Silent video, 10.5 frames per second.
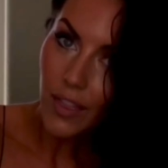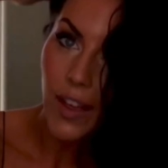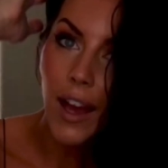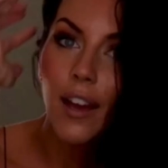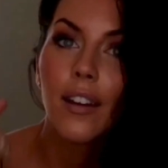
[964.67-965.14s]

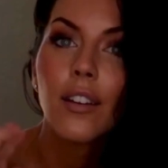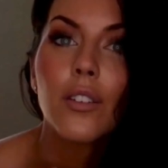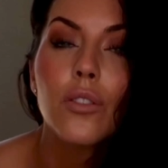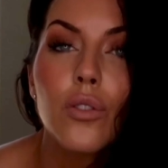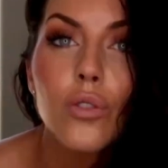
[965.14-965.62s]
that.
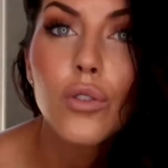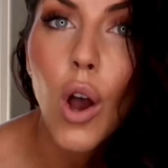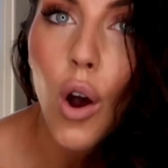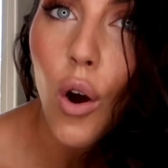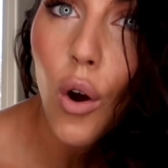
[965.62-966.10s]

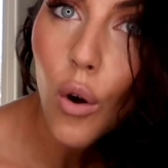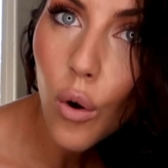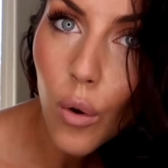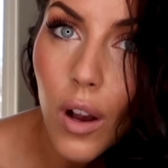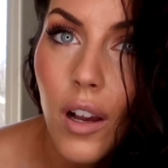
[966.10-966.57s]

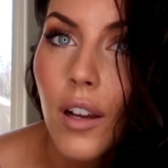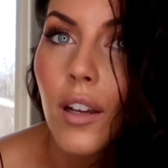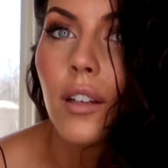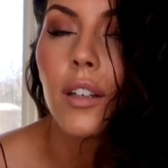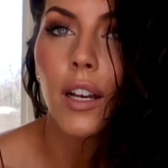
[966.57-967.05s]
So,
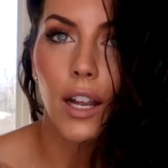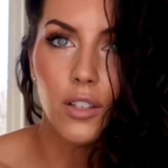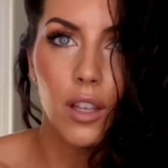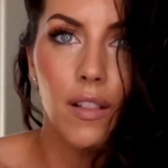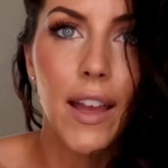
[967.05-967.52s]
gosh,
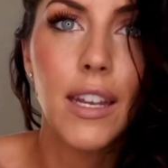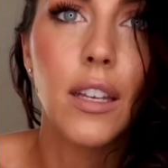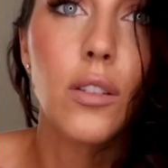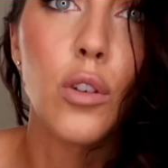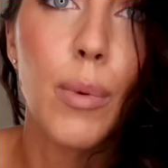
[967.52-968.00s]
the lighting
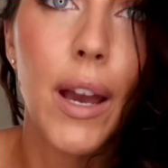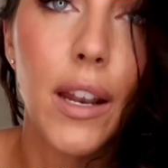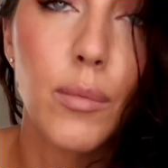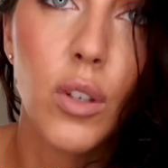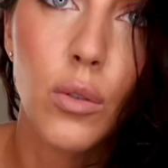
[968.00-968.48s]
is so bad. I'm so